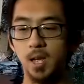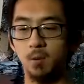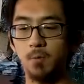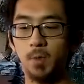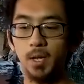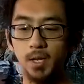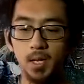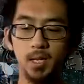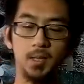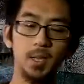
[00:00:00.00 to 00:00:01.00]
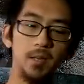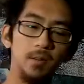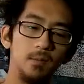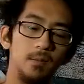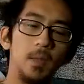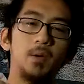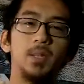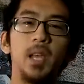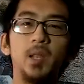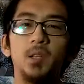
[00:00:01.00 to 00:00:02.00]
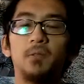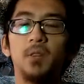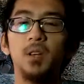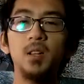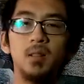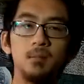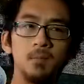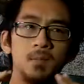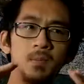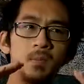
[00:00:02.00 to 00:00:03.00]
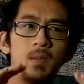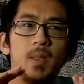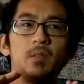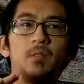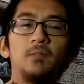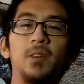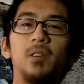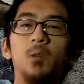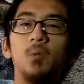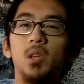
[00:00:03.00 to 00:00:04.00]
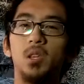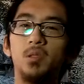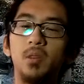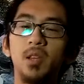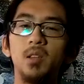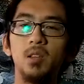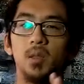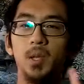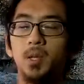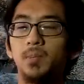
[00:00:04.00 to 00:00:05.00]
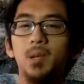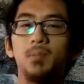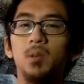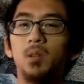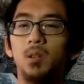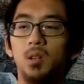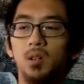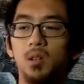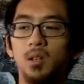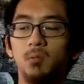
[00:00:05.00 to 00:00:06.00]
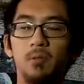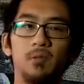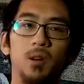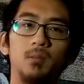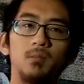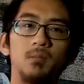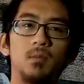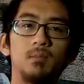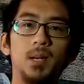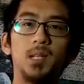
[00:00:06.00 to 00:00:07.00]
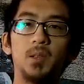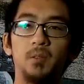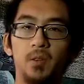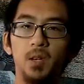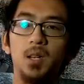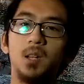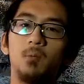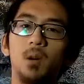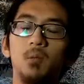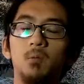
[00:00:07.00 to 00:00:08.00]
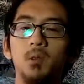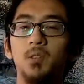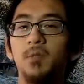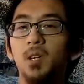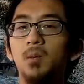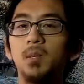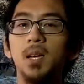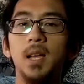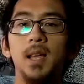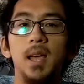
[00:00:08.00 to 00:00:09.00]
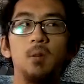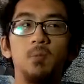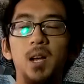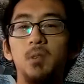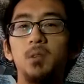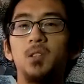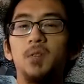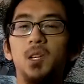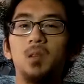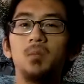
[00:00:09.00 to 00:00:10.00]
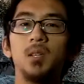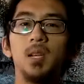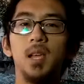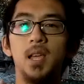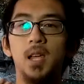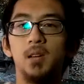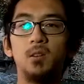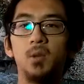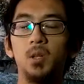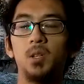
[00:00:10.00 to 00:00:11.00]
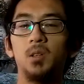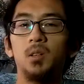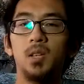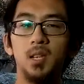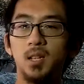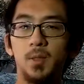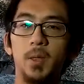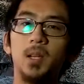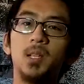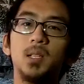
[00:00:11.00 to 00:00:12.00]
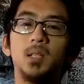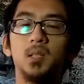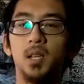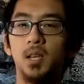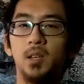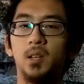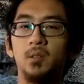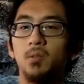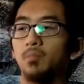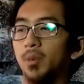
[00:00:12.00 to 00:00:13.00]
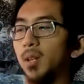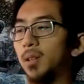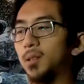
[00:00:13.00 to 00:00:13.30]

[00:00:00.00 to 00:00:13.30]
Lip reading: And what they did is they would take this footage, they would figure out what unit these people were from based on the footage and where it was filmed and when it was filmed, and all the little niche things, like, you know, British